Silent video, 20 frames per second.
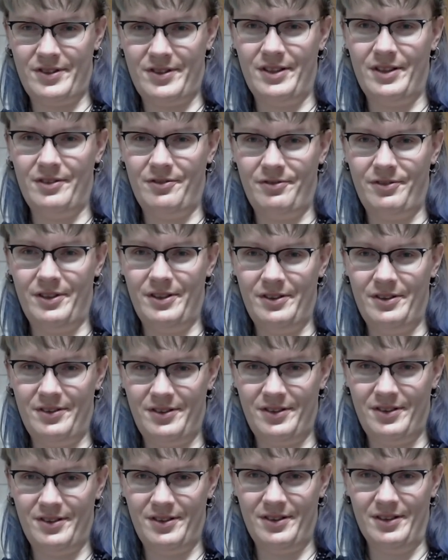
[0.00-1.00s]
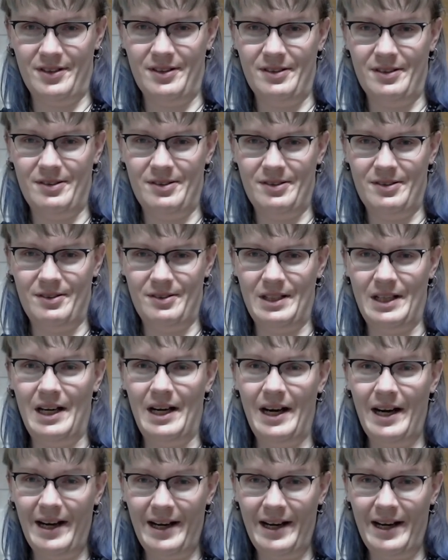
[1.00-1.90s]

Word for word: And I